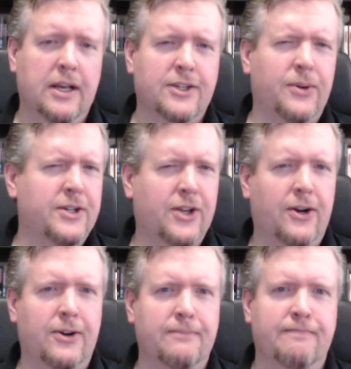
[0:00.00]
So at its
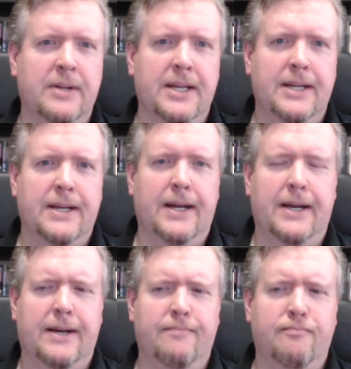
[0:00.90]
heart,
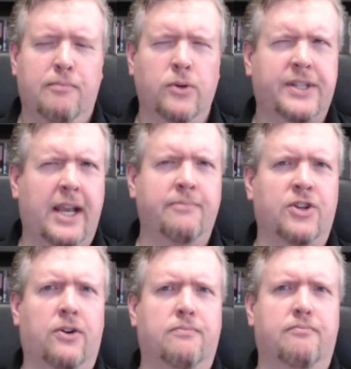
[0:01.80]
most games
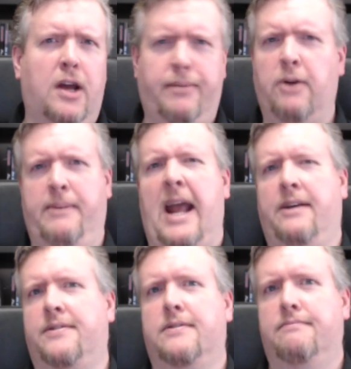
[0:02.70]
are about
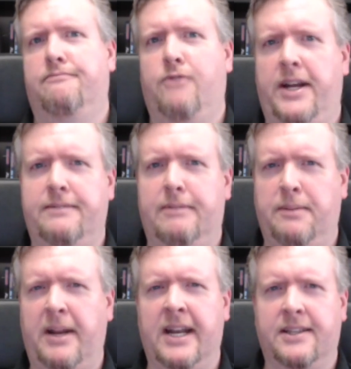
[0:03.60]
math, right? It
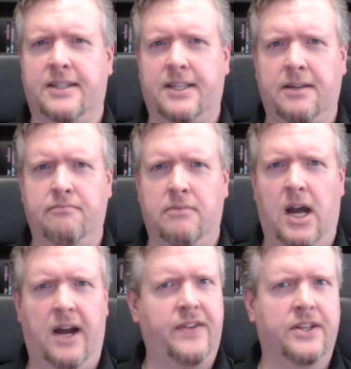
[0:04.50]
may not seem
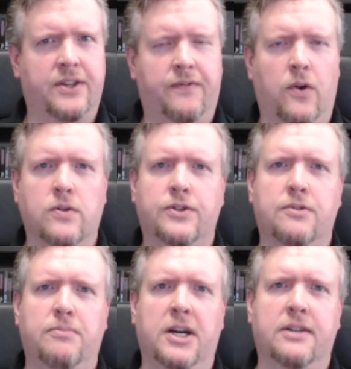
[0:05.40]
obvious at
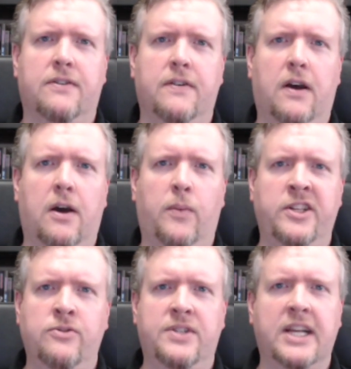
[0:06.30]
first, but
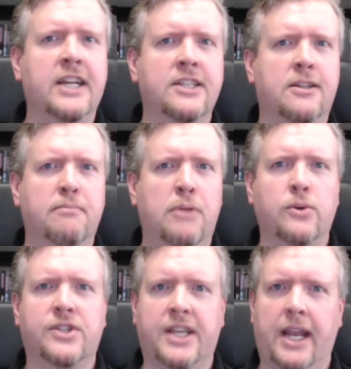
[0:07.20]
when you dig into
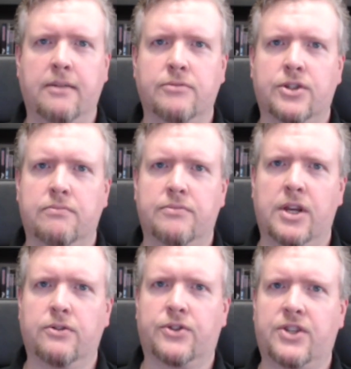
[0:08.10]
most games,
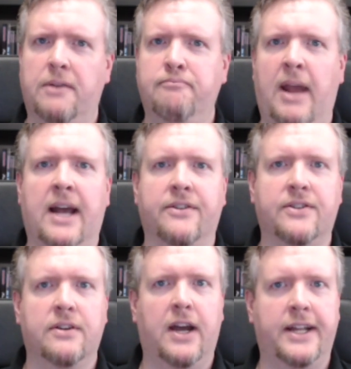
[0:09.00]
there's some
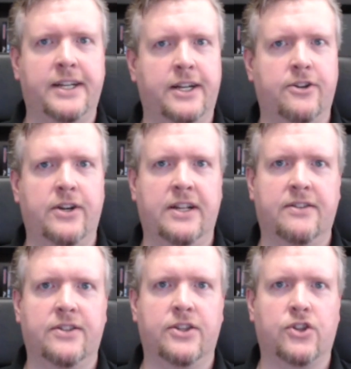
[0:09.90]
math hiding
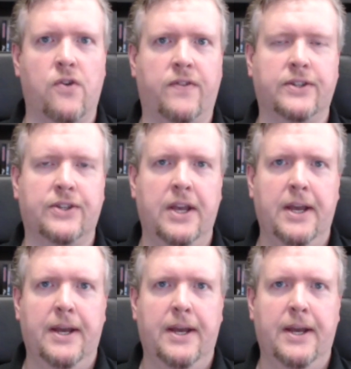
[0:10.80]
underneath the surface.